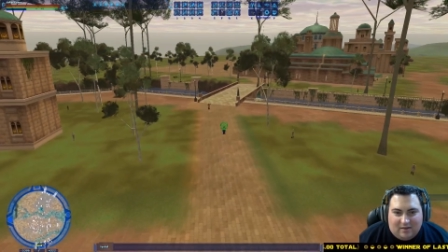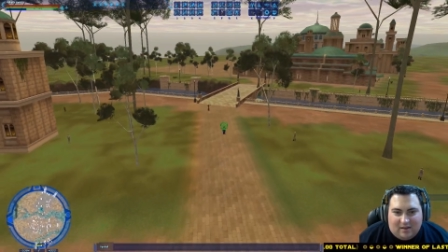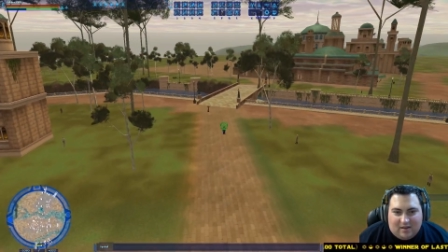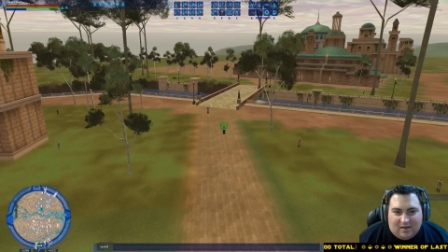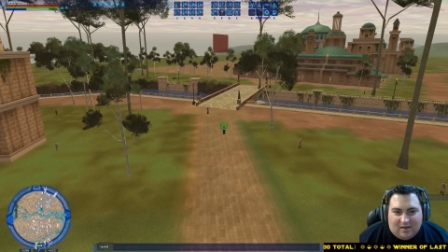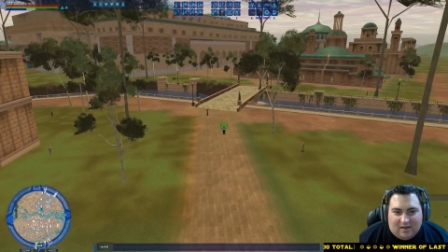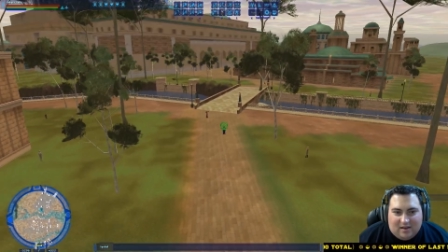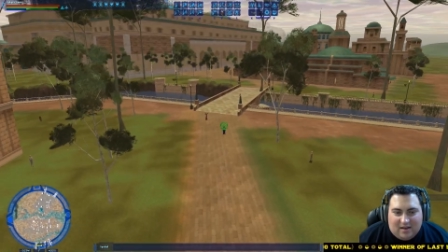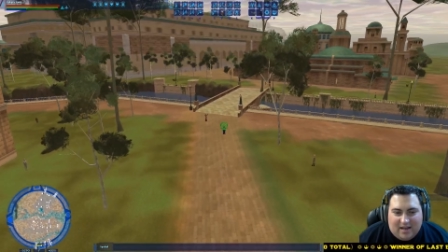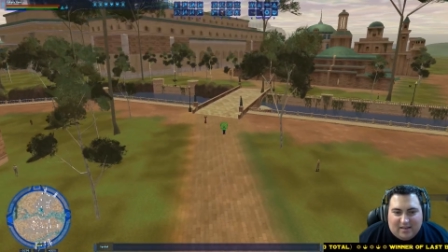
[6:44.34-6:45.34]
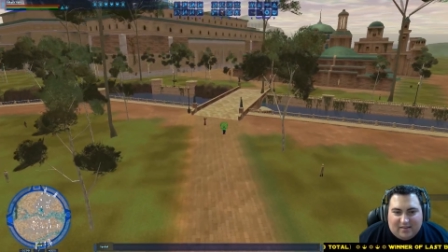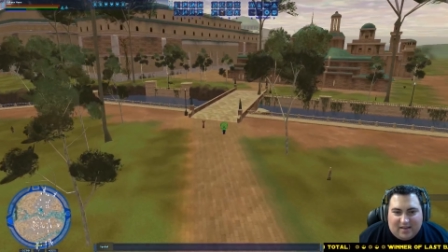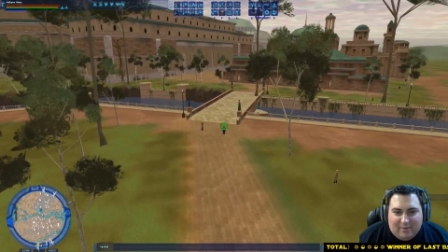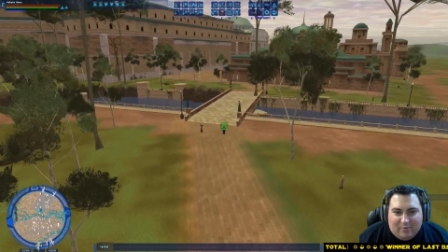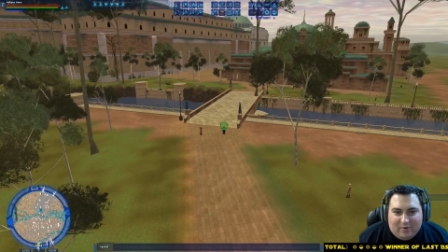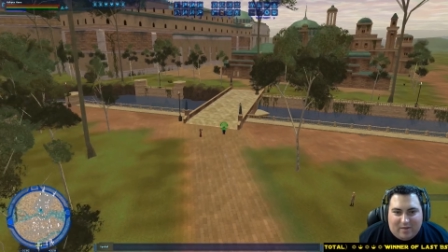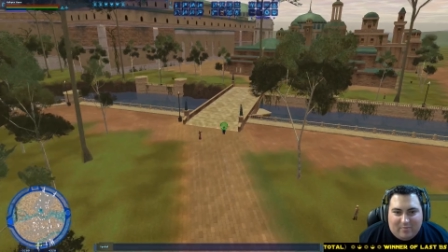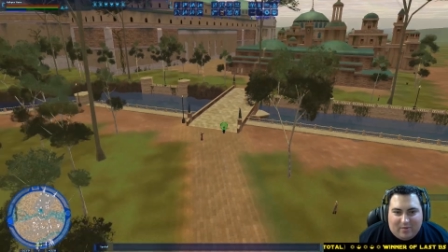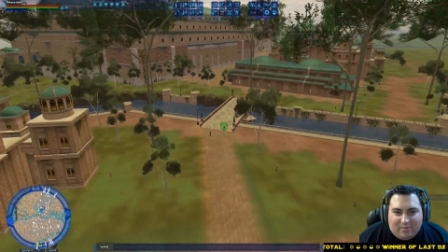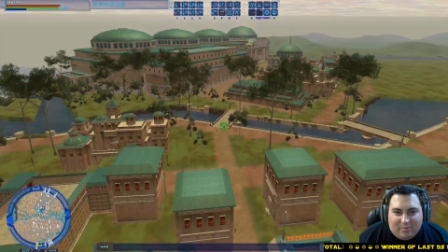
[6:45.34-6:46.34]
Uh, I I would not
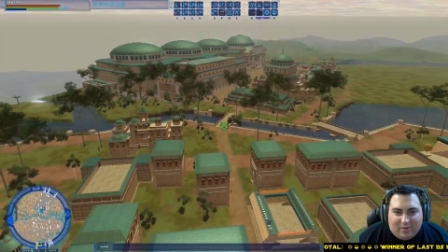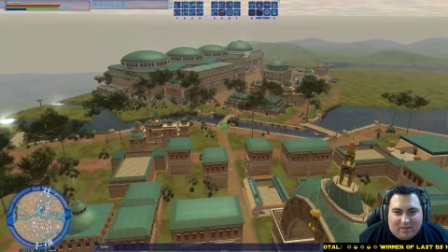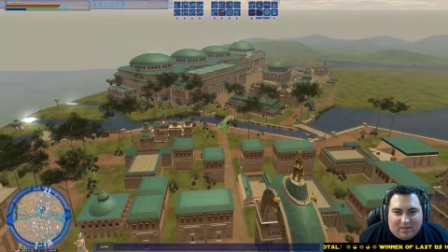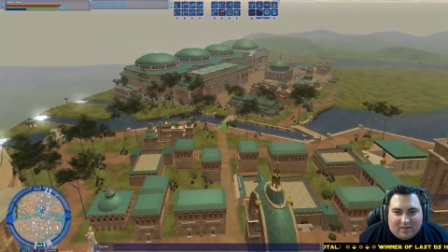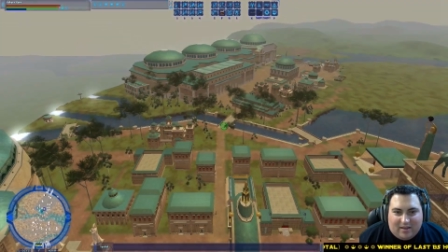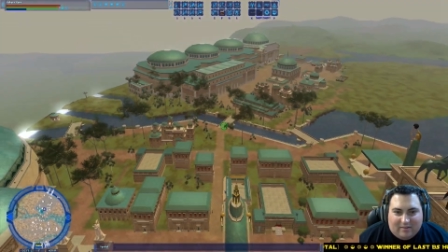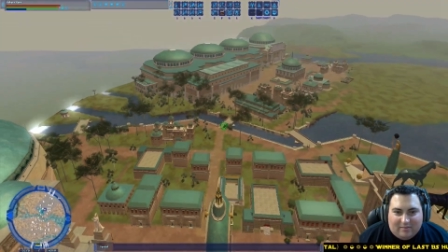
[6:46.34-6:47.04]
be able to play like that.